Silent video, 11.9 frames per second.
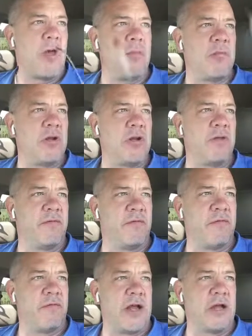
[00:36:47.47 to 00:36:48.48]
I'm going to
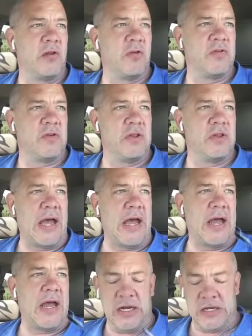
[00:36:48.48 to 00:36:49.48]
fly close to
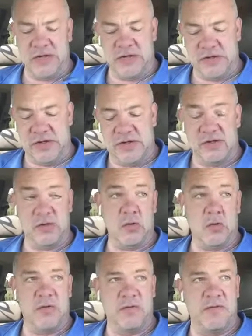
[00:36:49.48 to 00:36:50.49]
that, and I'm going to see it says,
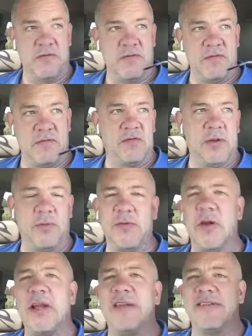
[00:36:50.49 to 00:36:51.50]
oh, it's 50 meters up.
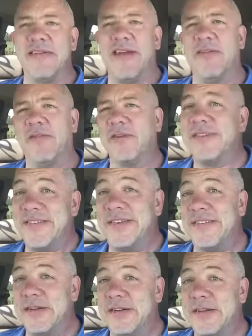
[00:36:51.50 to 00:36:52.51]
So I'm going to set it for
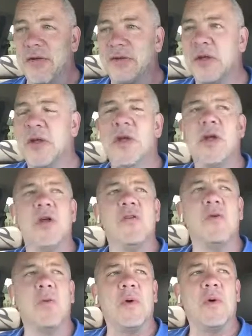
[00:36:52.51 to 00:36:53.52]
60 meters.
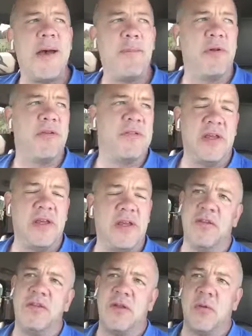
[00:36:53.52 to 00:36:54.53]
So what happens
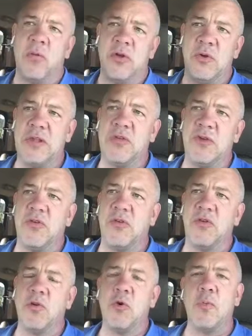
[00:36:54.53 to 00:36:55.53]
is when you hit the
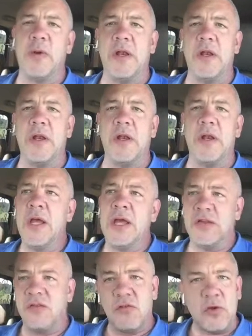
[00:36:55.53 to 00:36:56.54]
return to home button,
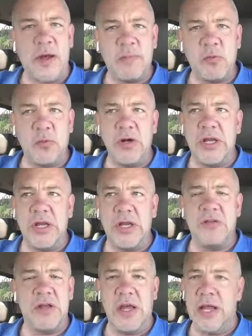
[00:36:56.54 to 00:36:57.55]
it stops where it
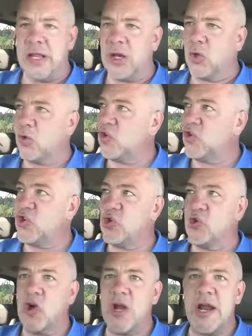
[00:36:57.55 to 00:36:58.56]
is, and then it goes
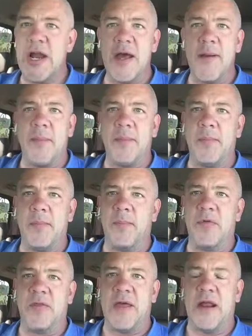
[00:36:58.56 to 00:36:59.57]
straight up
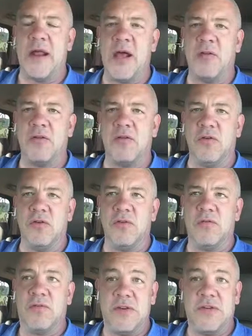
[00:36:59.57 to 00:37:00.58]
to that altitude,
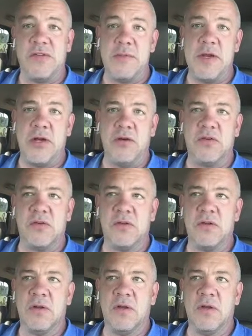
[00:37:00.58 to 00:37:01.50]
60 meters.